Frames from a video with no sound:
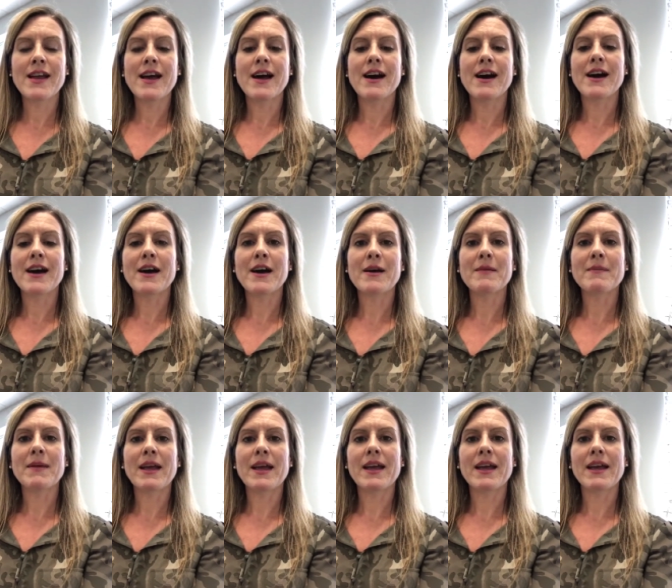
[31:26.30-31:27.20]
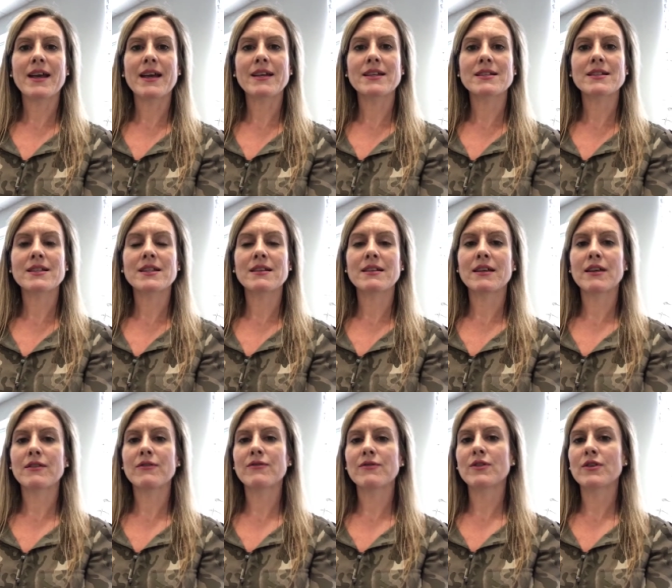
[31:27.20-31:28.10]
And
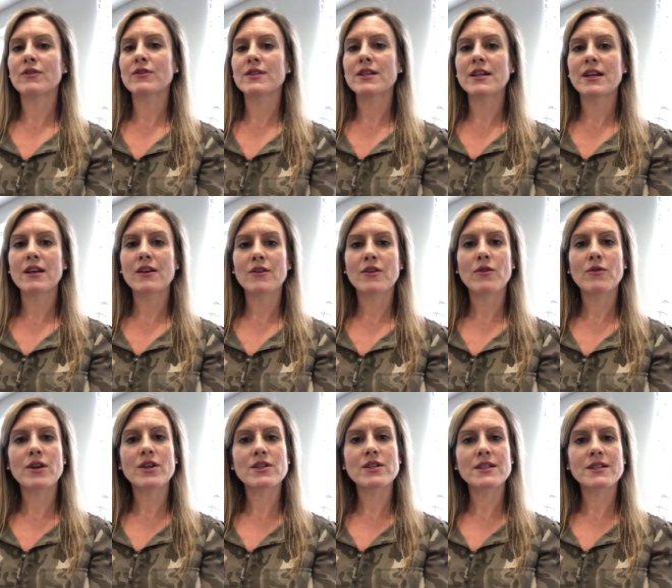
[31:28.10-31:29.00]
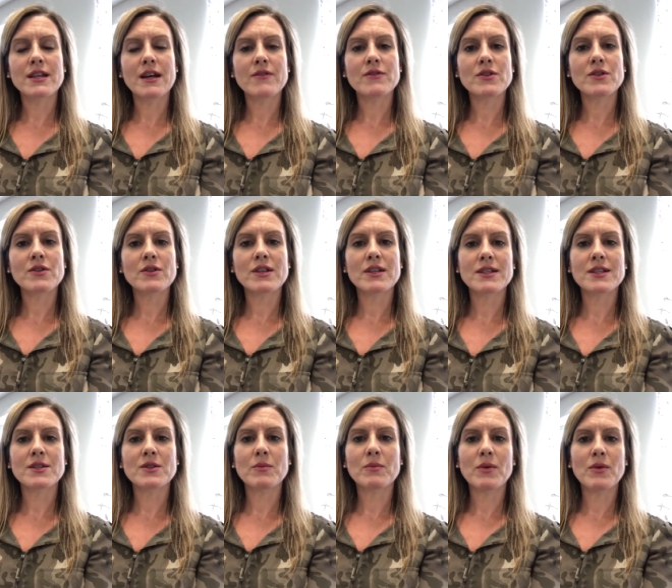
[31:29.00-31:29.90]
if there's any other questions after, you can
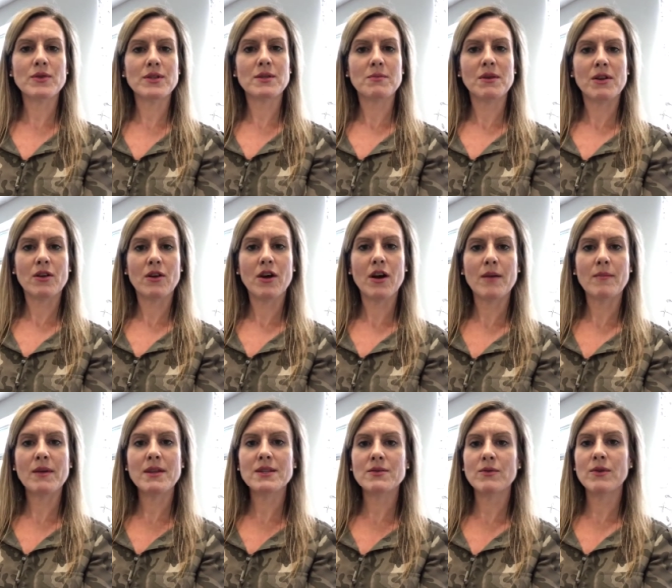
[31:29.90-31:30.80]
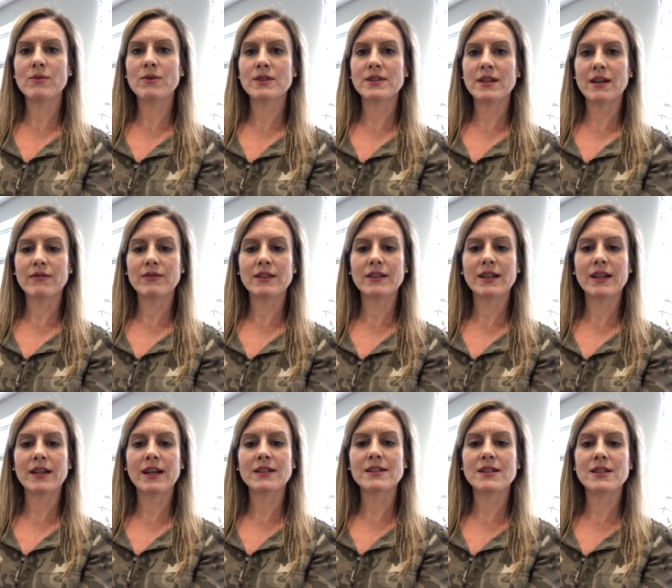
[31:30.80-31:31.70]
still post them in the comments. We will definitely
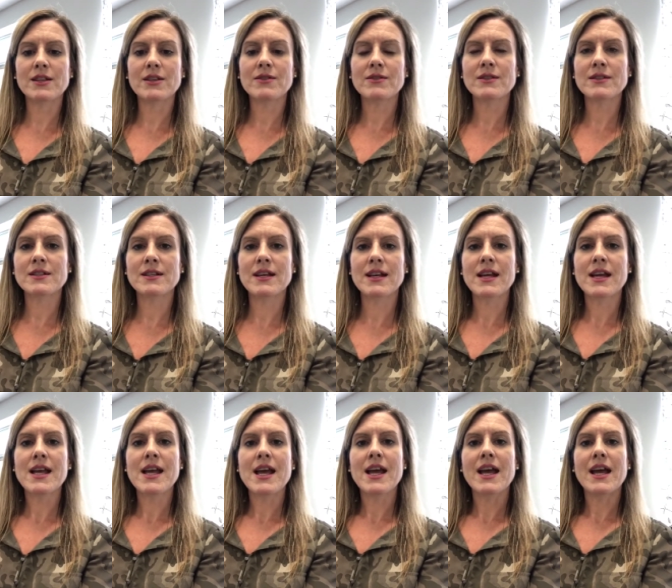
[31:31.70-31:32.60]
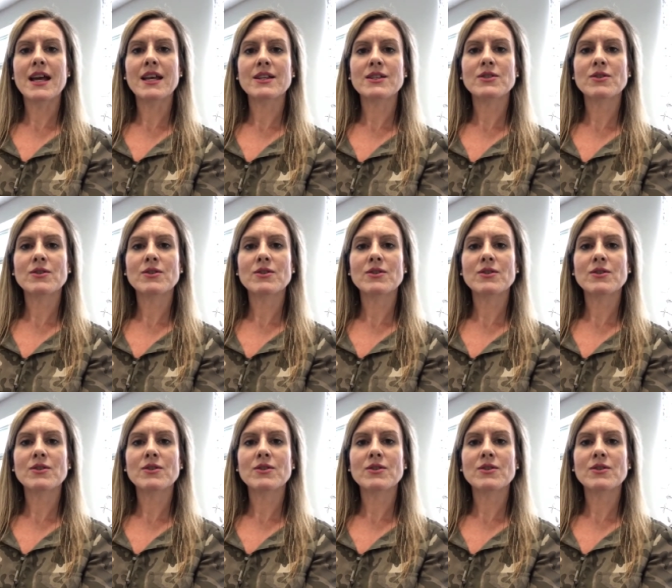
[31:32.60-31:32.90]
get to those. And so